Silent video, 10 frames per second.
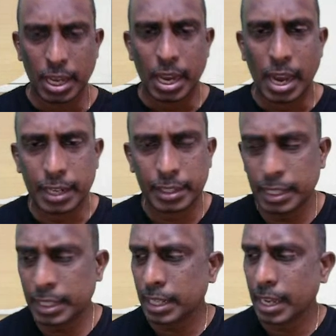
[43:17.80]
And
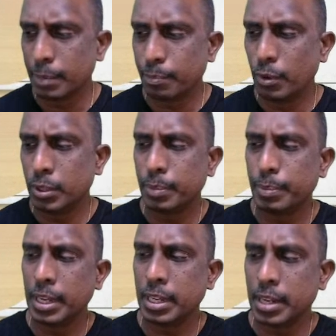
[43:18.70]
this
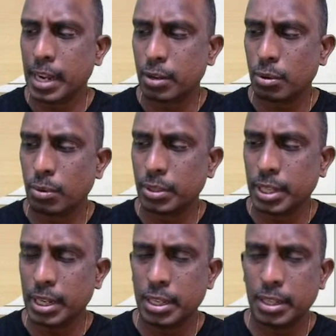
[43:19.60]
atmospheric
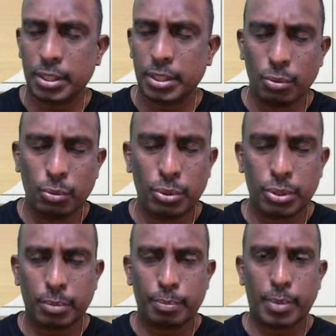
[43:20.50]
nitrogen is
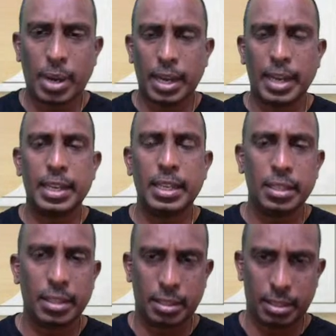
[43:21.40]
used by
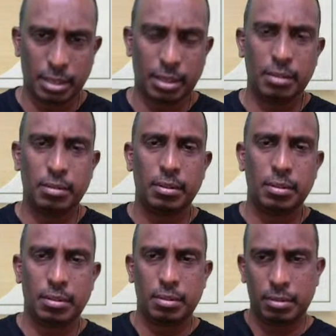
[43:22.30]
the
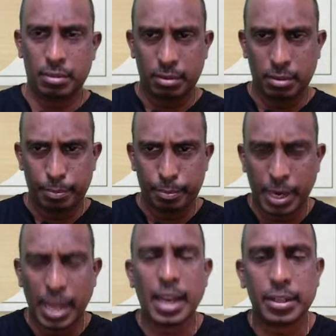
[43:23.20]

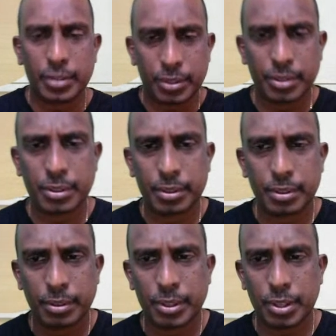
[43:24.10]
plants.
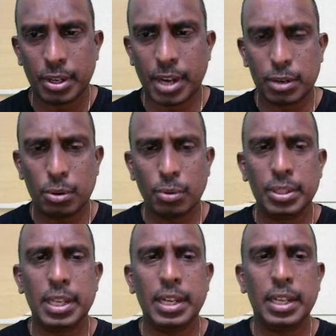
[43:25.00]
So
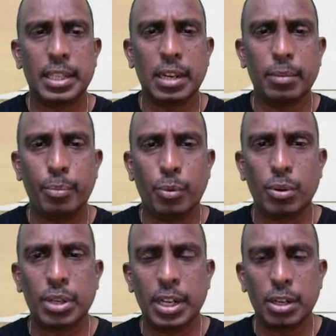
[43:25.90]
nitrogen is an
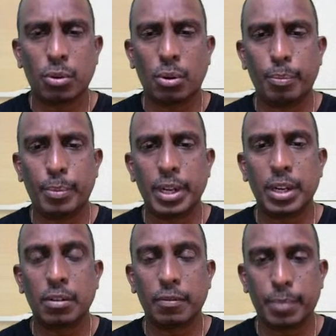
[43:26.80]
important
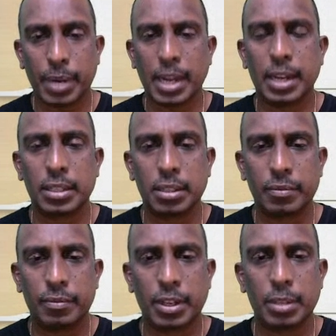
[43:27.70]
component of plants.
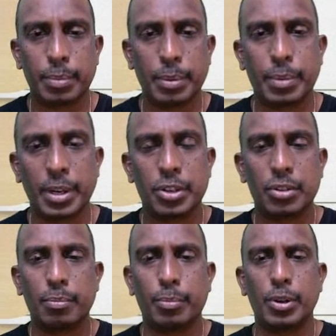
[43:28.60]
For the preparation
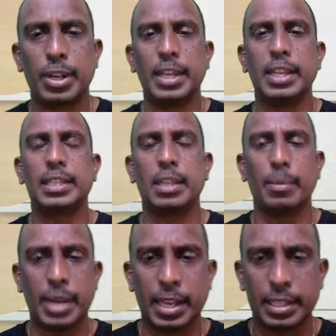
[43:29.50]
of proteins,
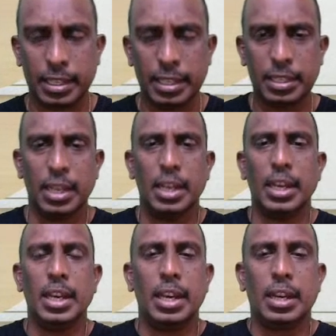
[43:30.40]
amino acids,
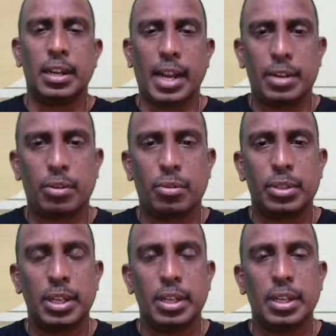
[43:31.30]

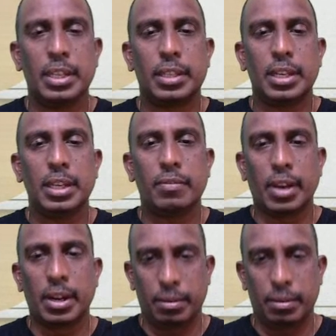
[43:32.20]
nitrogen is required.